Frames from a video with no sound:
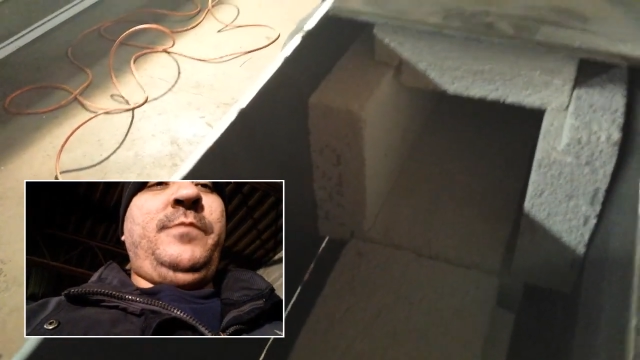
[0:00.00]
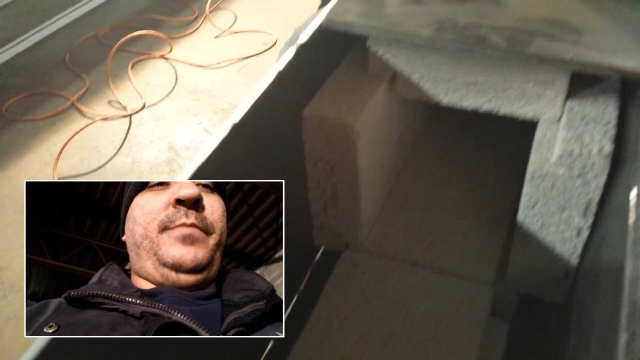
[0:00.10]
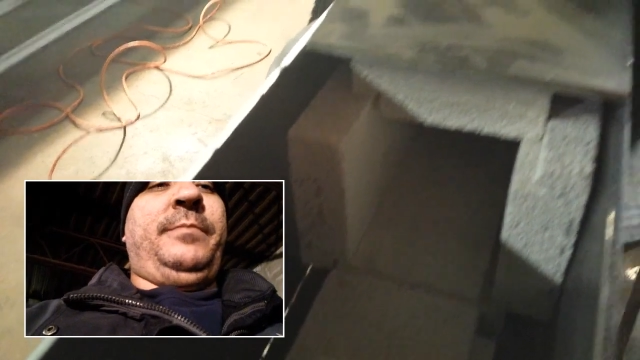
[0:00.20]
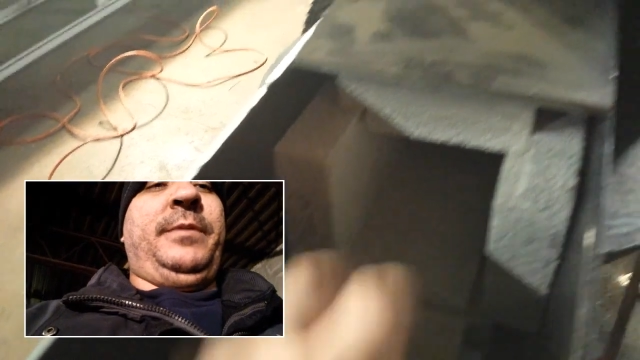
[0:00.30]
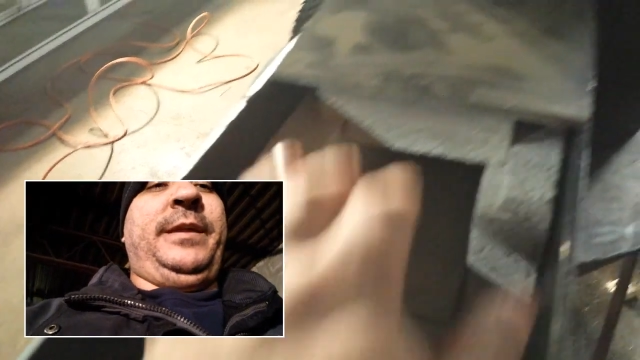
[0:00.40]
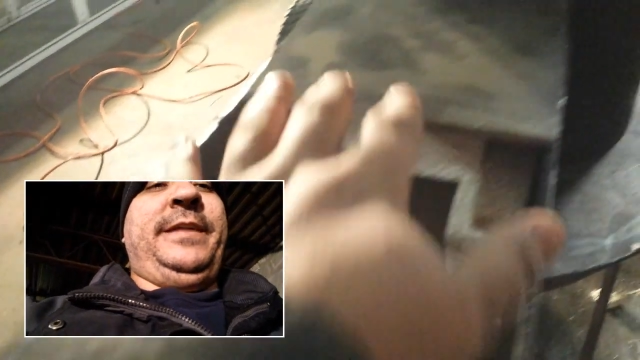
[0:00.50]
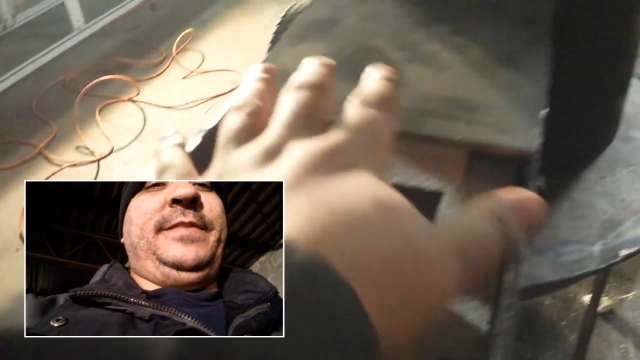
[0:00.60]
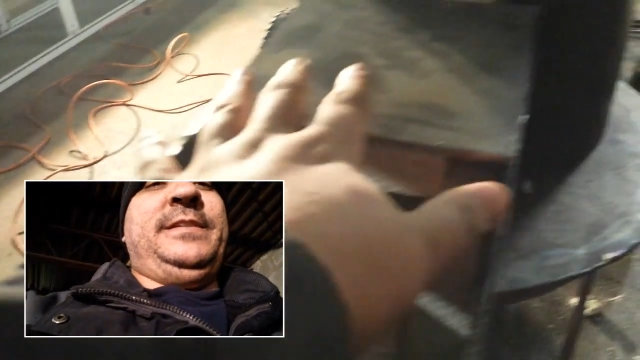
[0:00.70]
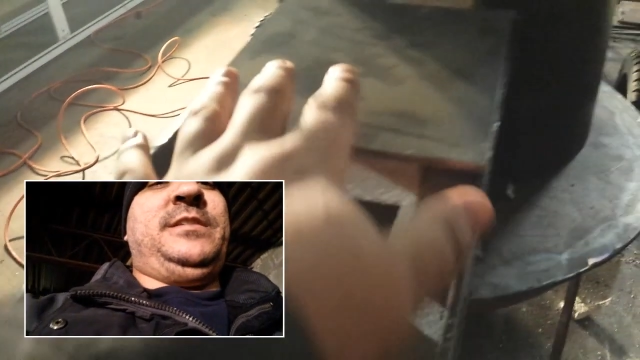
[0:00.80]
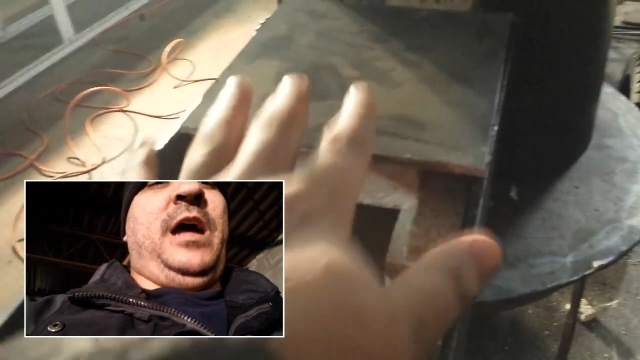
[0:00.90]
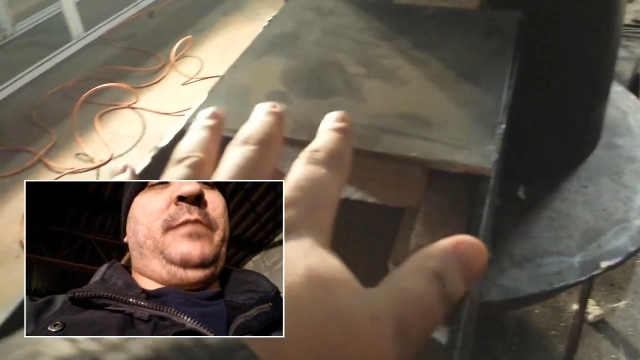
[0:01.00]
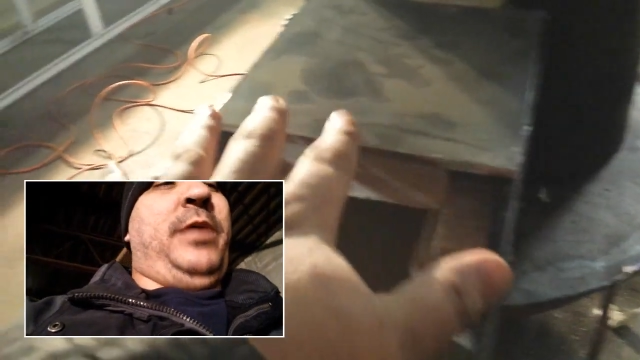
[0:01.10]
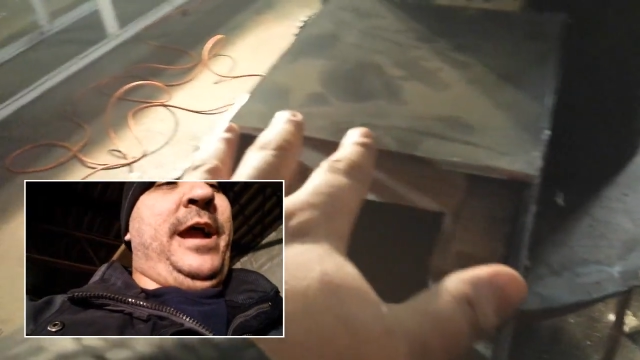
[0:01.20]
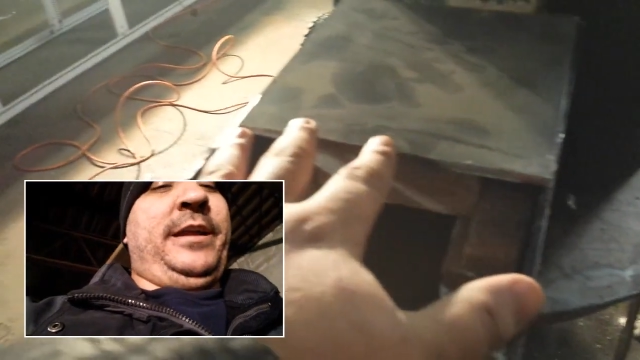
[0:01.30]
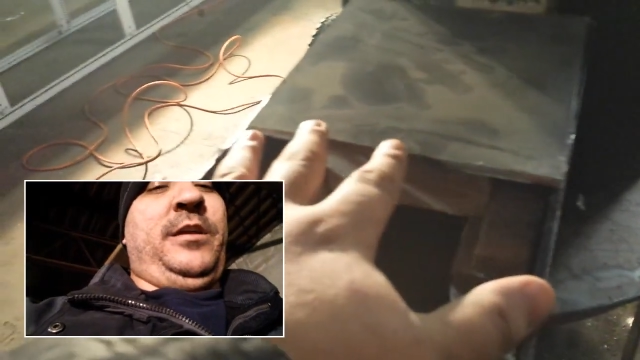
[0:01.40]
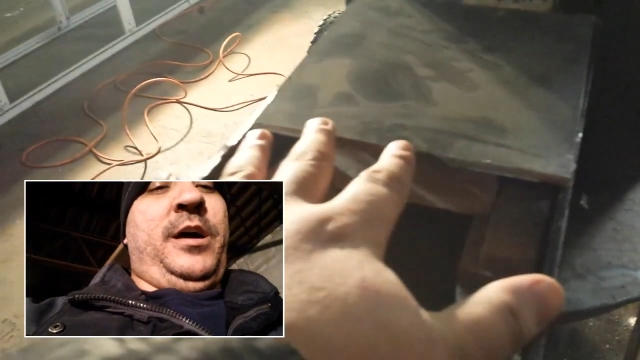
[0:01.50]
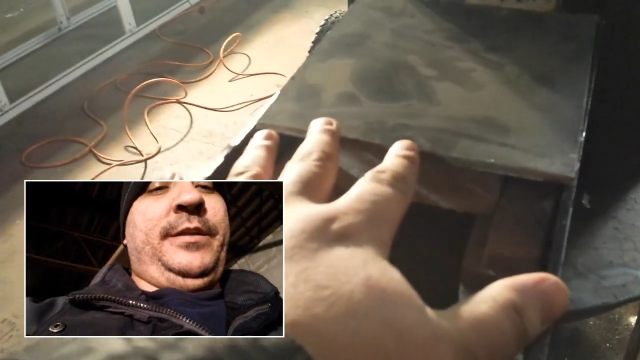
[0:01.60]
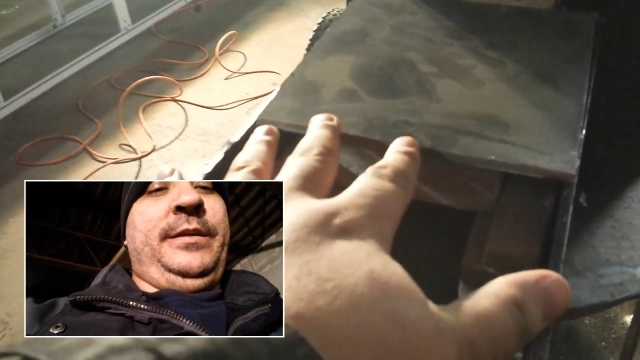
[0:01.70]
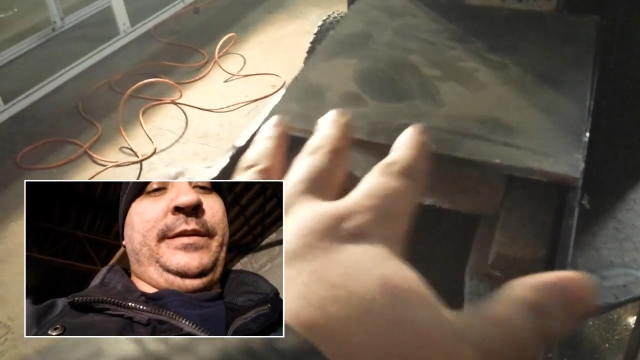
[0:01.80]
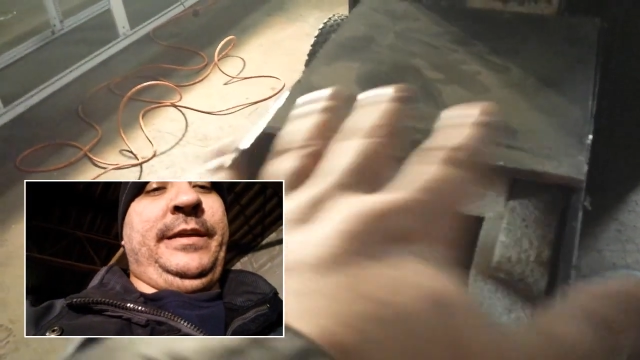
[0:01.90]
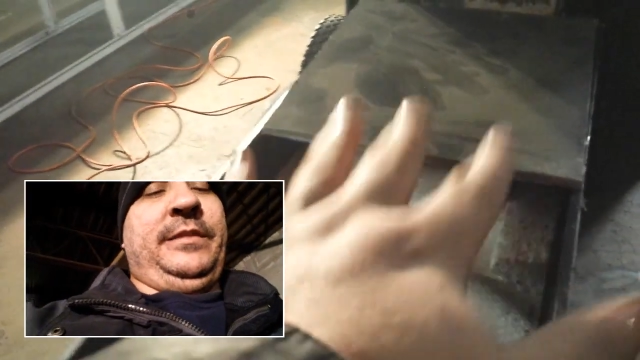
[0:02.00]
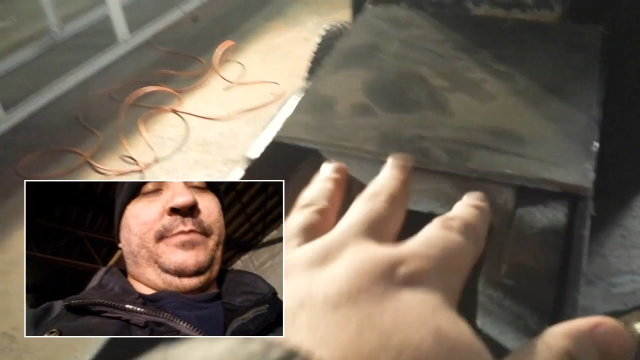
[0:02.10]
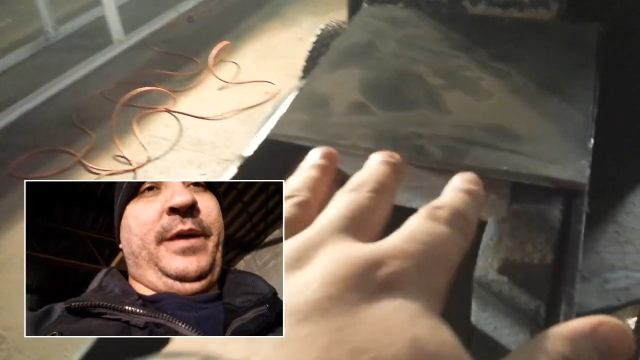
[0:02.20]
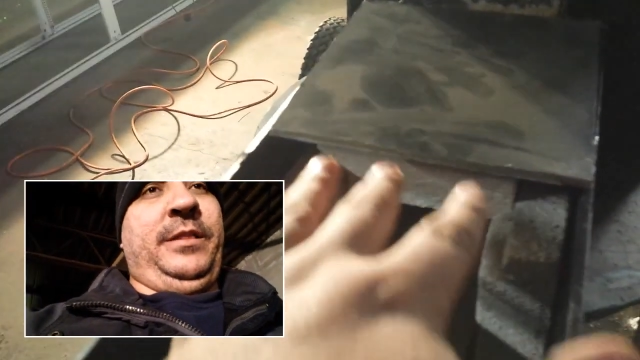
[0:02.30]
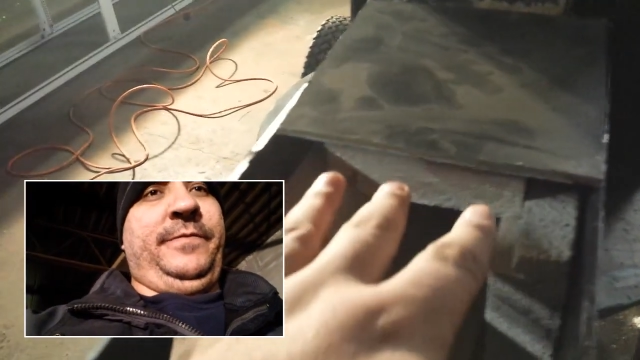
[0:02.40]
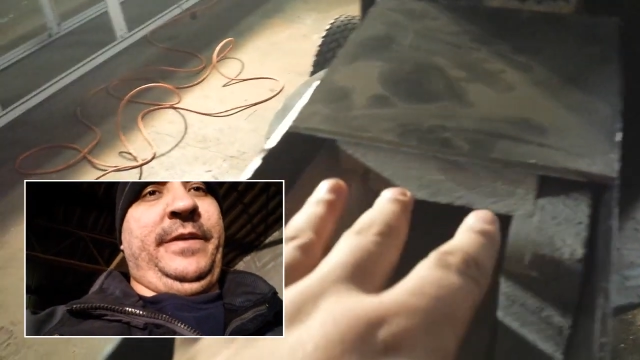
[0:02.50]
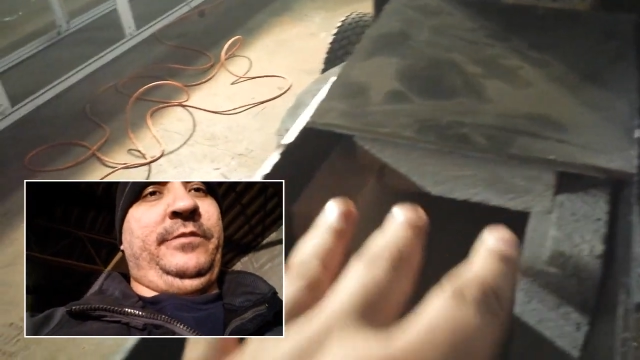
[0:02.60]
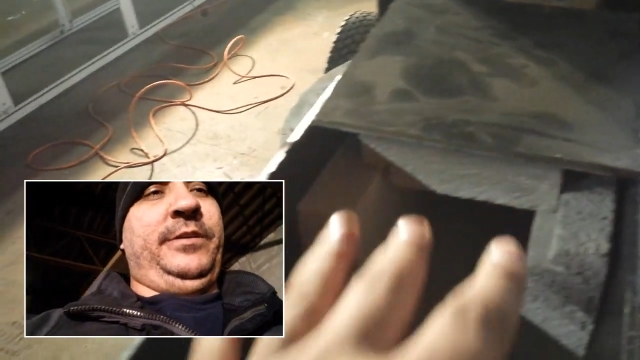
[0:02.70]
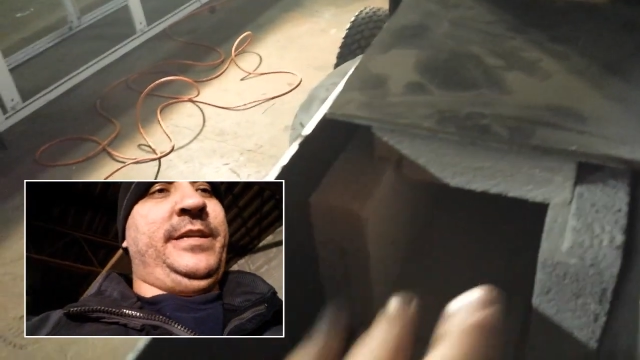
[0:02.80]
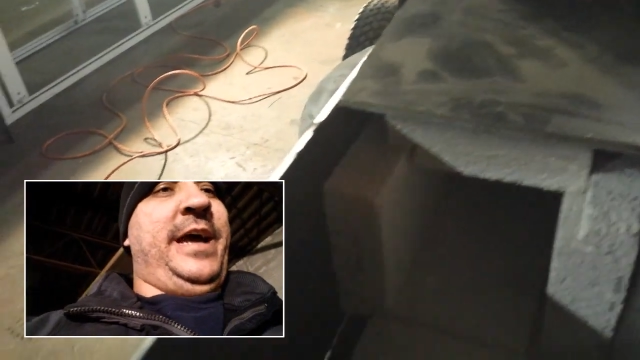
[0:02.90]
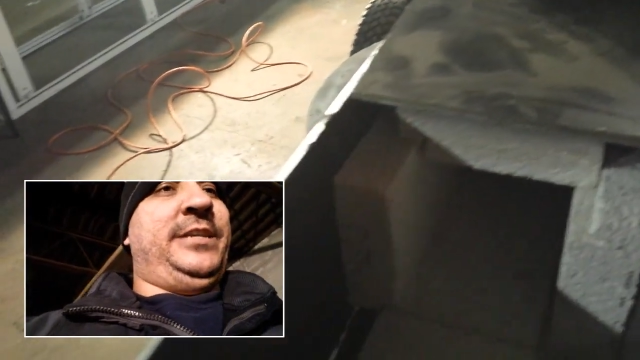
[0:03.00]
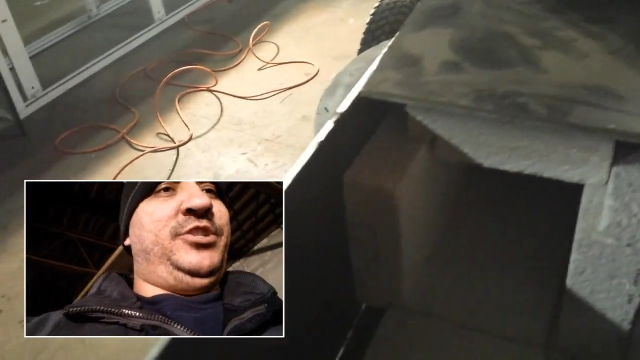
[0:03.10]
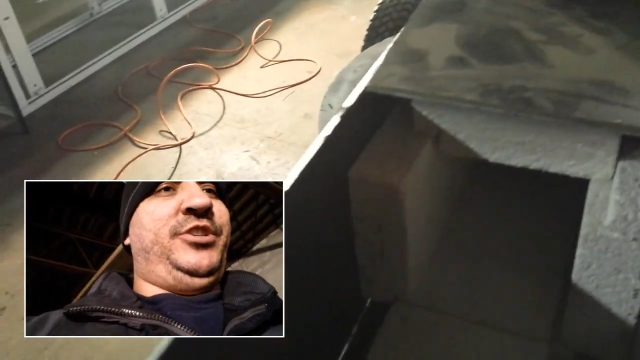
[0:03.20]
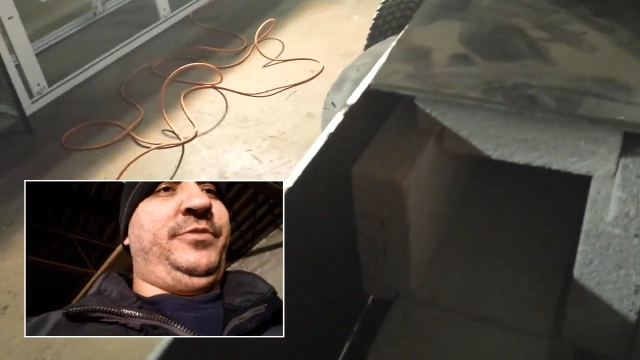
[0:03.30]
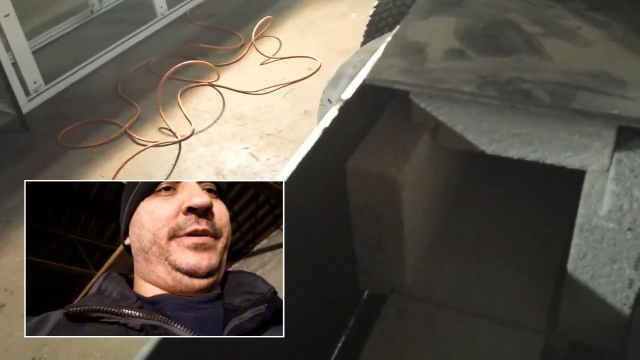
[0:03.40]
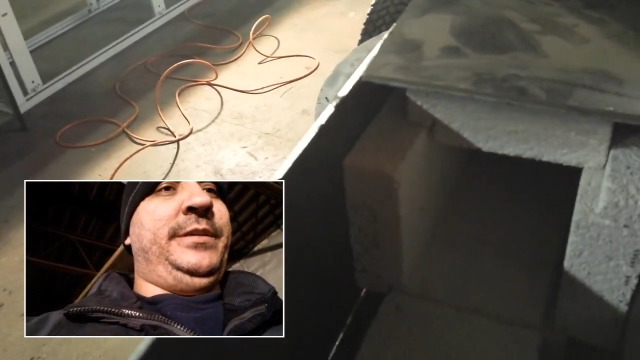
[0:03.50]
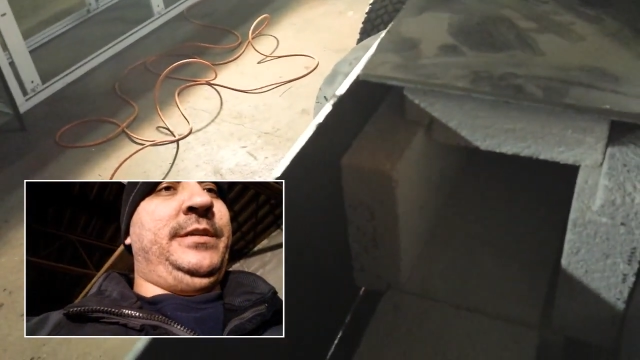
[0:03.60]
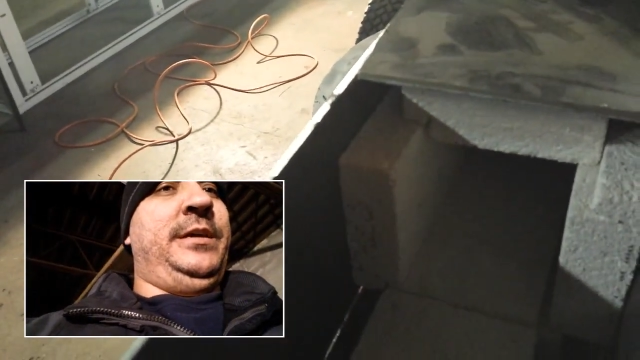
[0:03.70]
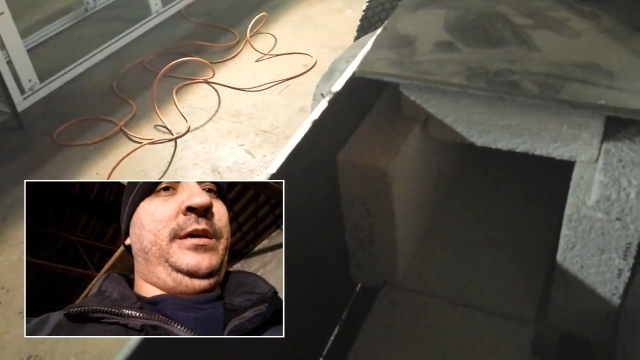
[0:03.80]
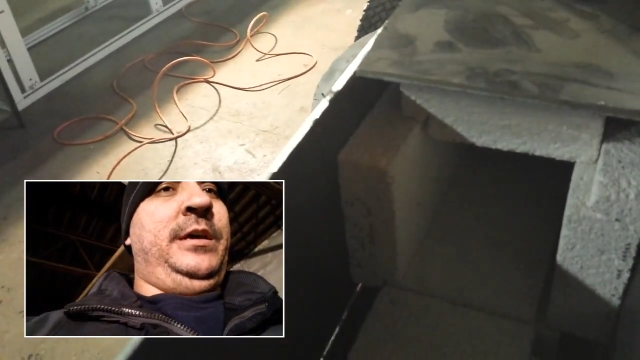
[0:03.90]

but I'm going to get this top bracket on, get the pellet feeder attached to it,